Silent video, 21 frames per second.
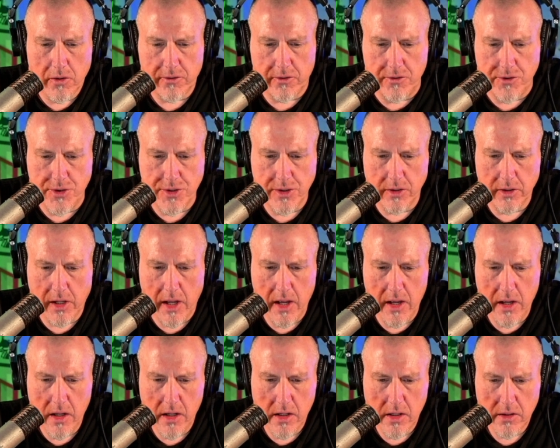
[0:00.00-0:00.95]
let's see,
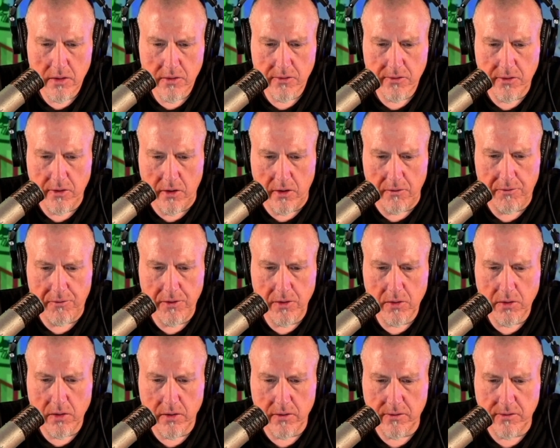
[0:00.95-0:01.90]
Junkhead. See if
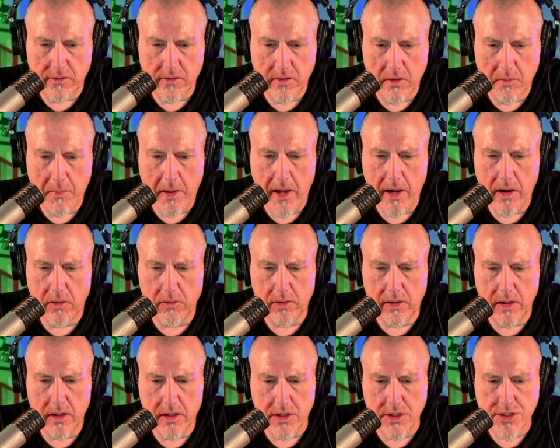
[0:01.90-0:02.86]
you could somehow
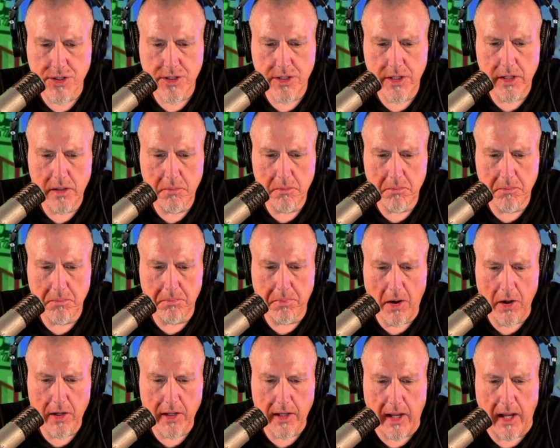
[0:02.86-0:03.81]
get cheap
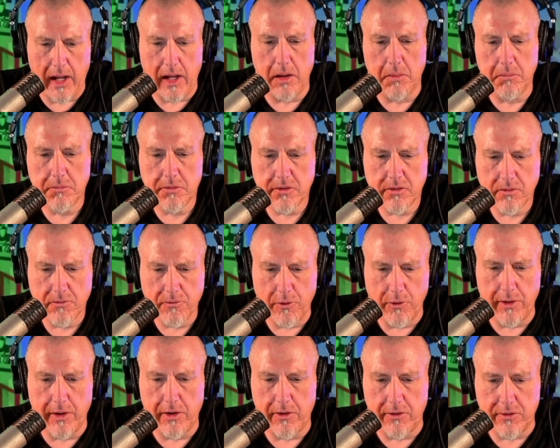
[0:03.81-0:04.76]
body cams
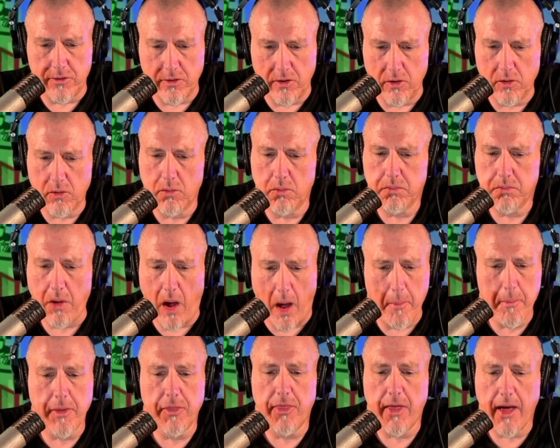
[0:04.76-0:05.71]
for the inner circle.
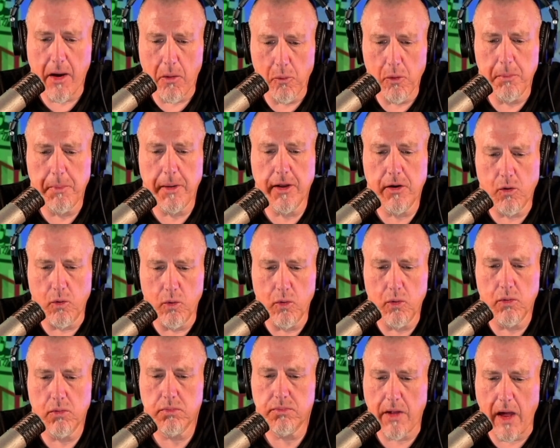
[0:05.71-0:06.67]
I mean, that would be
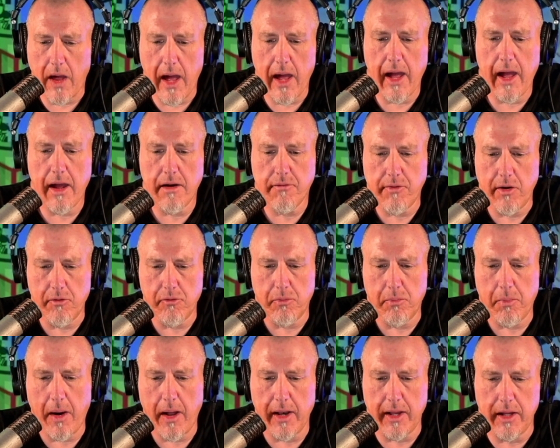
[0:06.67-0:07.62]
cool. That
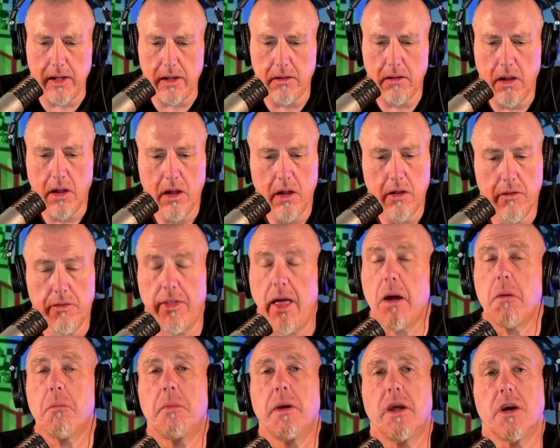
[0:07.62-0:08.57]

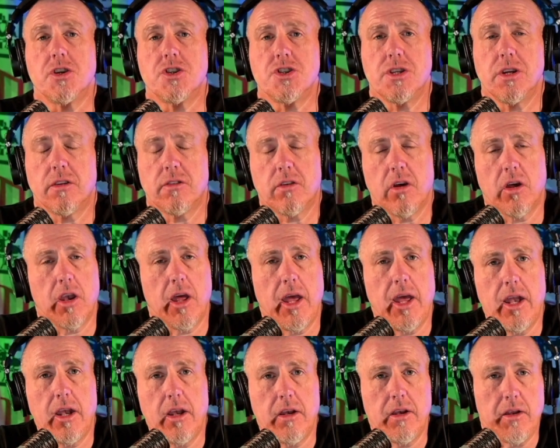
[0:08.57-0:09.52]
would be a shit ton of
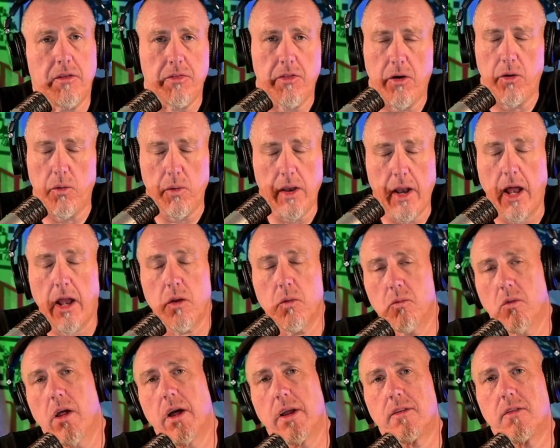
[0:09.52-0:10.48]
editing, though, and I
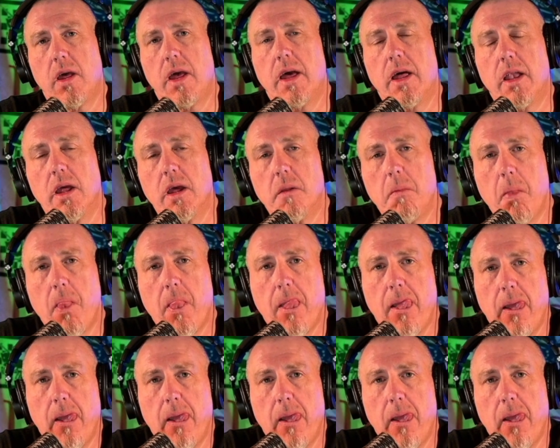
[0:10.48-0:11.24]
don't like to edit,